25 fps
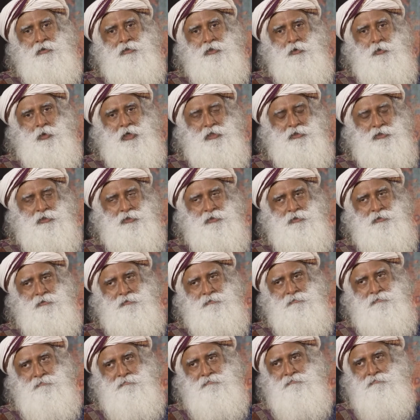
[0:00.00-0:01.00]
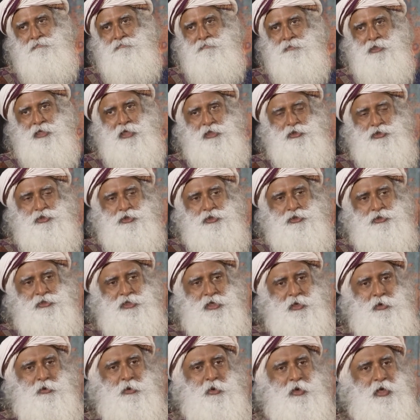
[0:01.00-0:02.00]
the Western
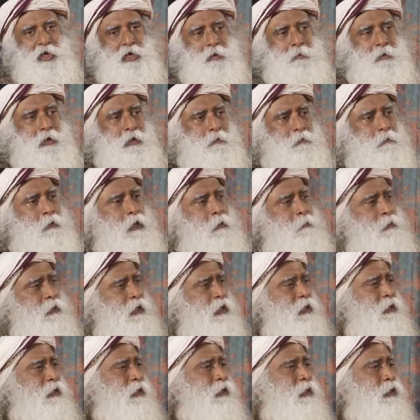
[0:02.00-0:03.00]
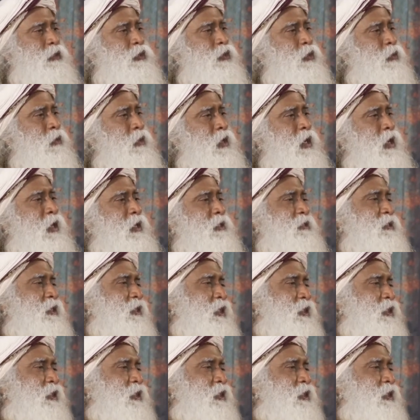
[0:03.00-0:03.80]
cultures are going about propagating yoga is